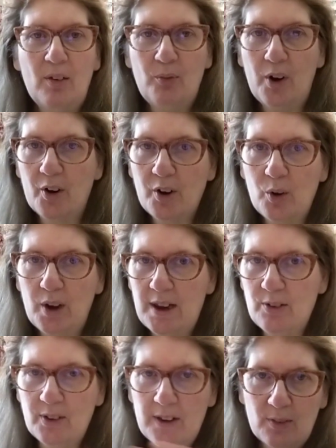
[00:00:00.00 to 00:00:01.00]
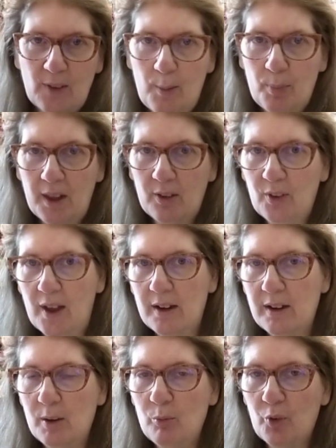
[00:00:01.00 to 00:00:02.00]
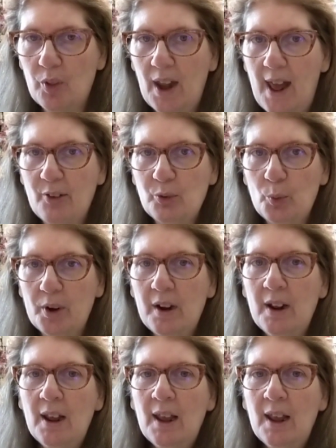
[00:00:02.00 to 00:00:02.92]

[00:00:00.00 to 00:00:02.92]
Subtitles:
Very easy, same thing as I did for the last one.